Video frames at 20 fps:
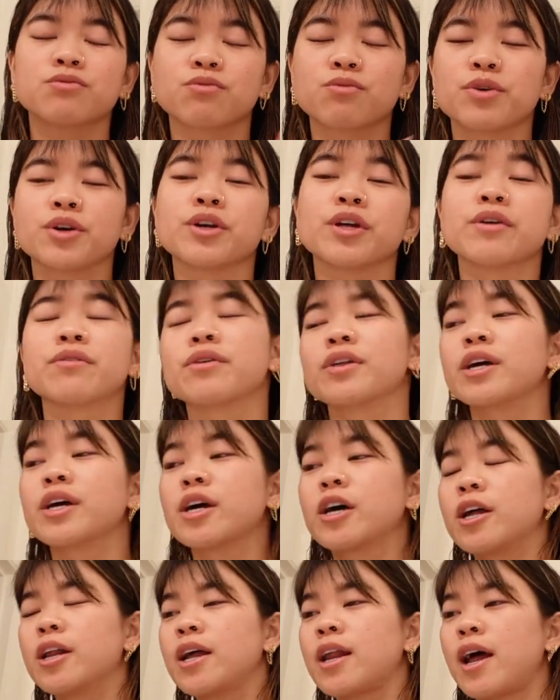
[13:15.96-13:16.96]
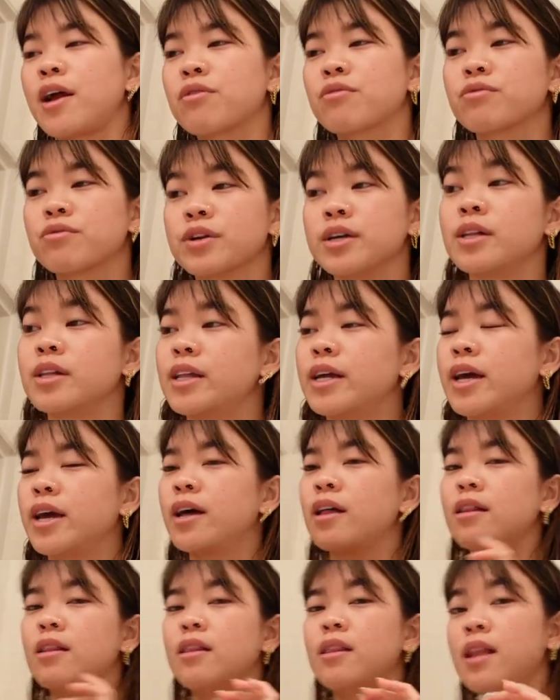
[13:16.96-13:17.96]
really good and I
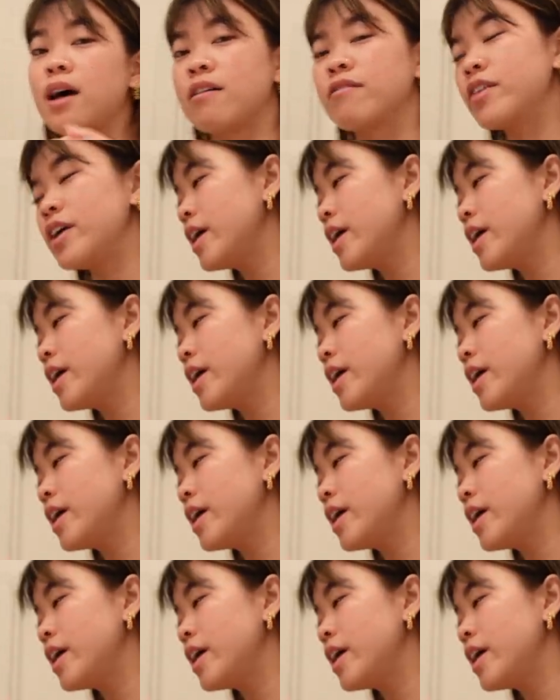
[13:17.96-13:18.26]
really love